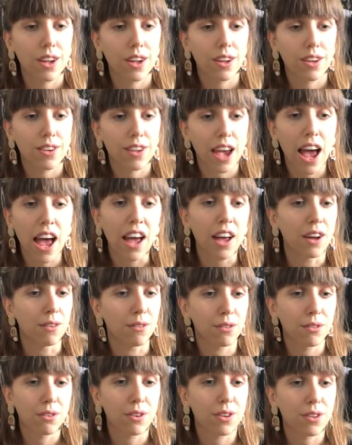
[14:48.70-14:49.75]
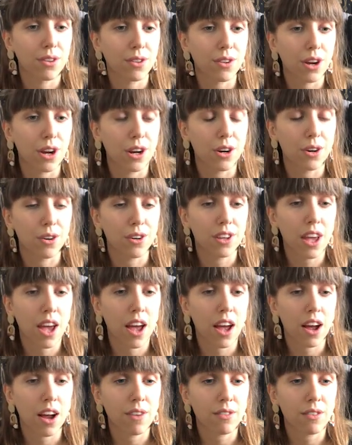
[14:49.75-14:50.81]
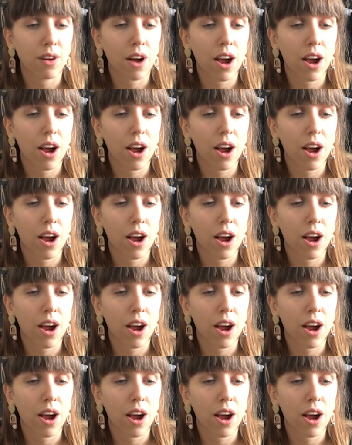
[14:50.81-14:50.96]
to have. So yeah,